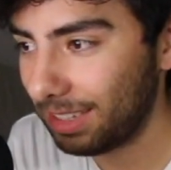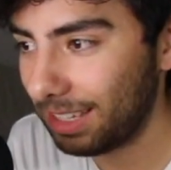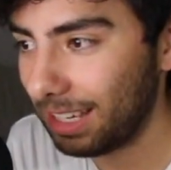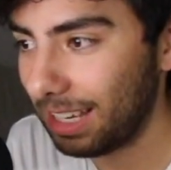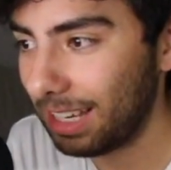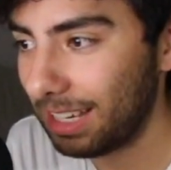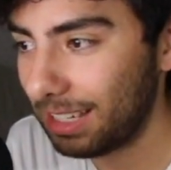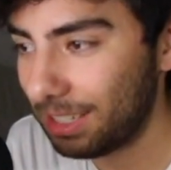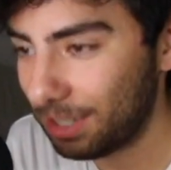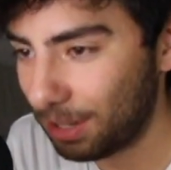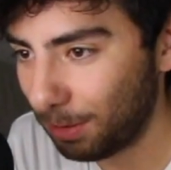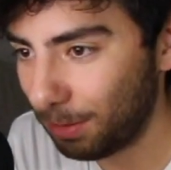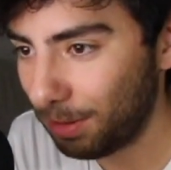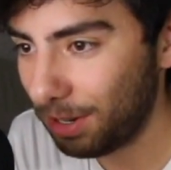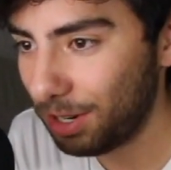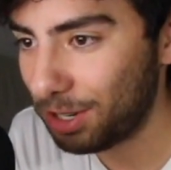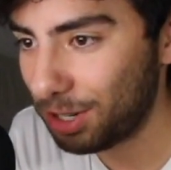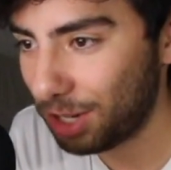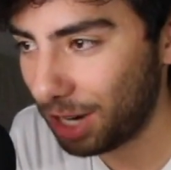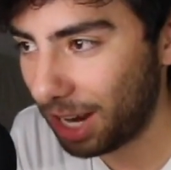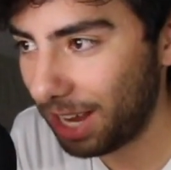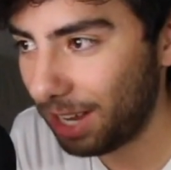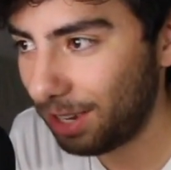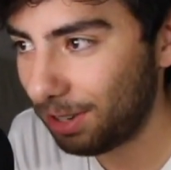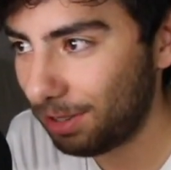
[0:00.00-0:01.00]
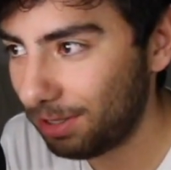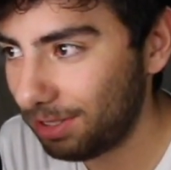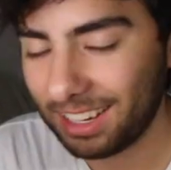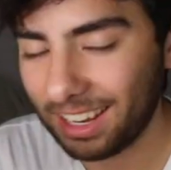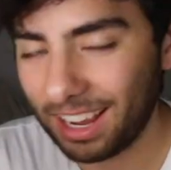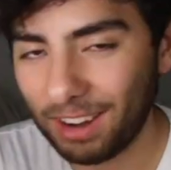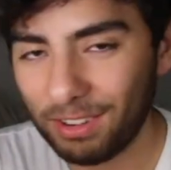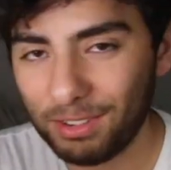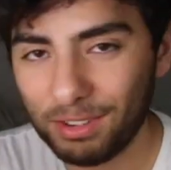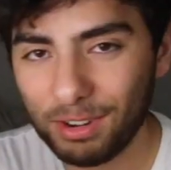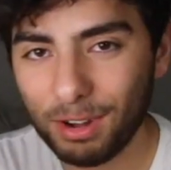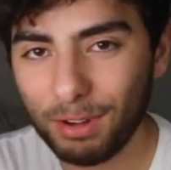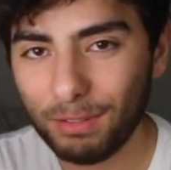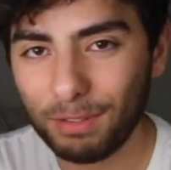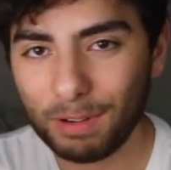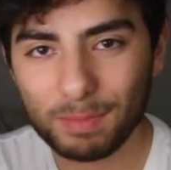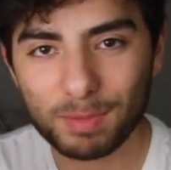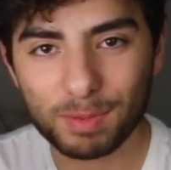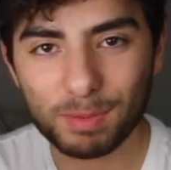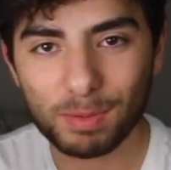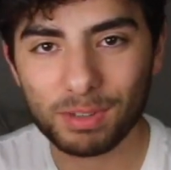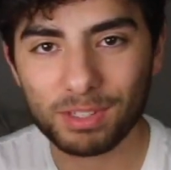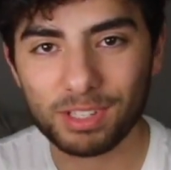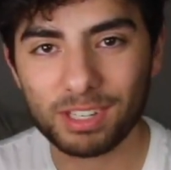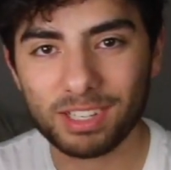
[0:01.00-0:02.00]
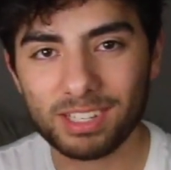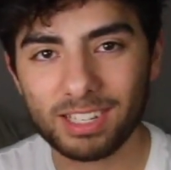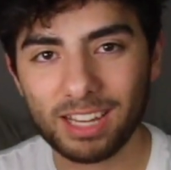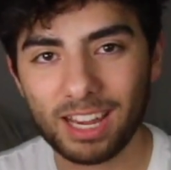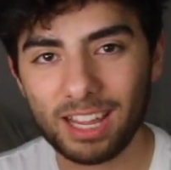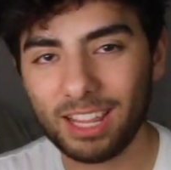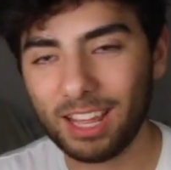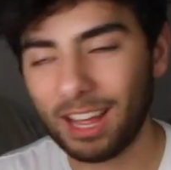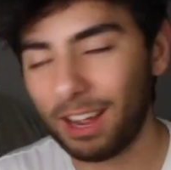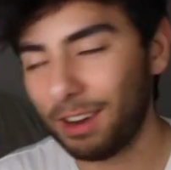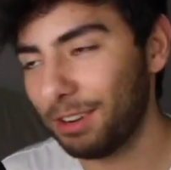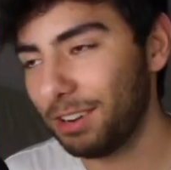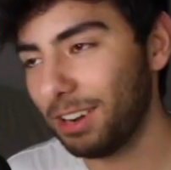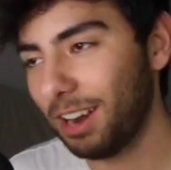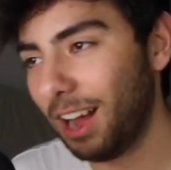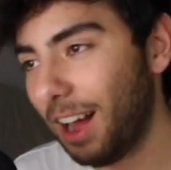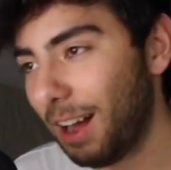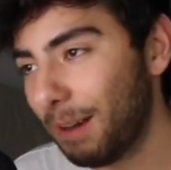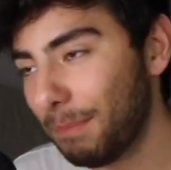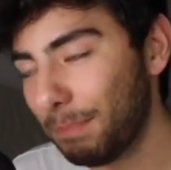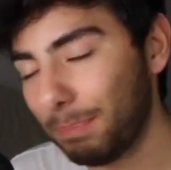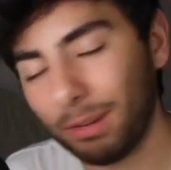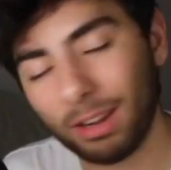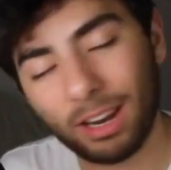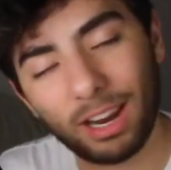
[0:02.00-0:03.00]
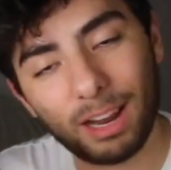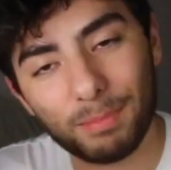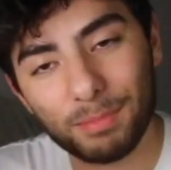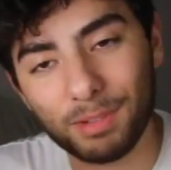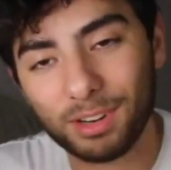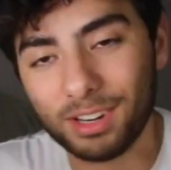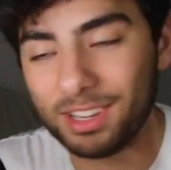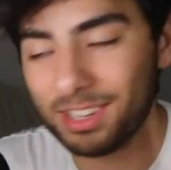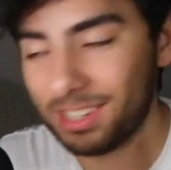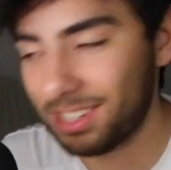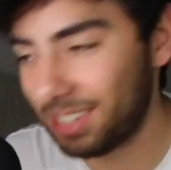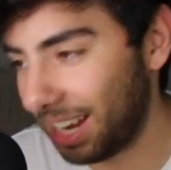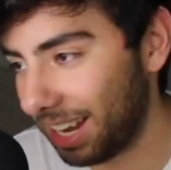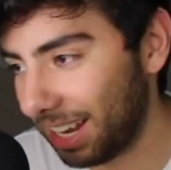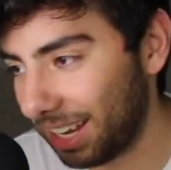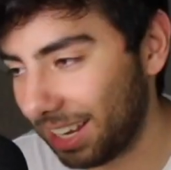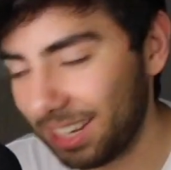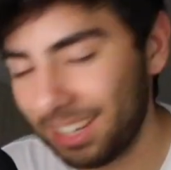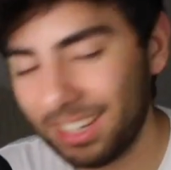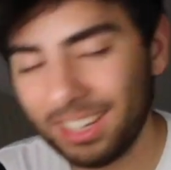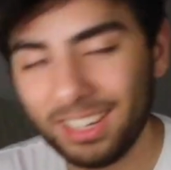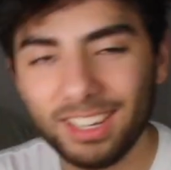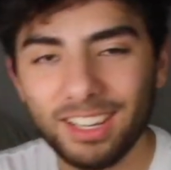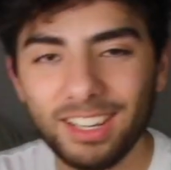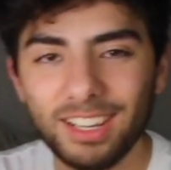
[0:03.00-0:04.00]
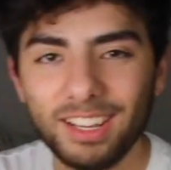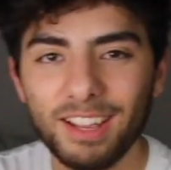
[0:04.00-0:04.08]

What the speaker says: he's going to jail. I don't know if I'm supposed to say that or not, but I'm gonna say it.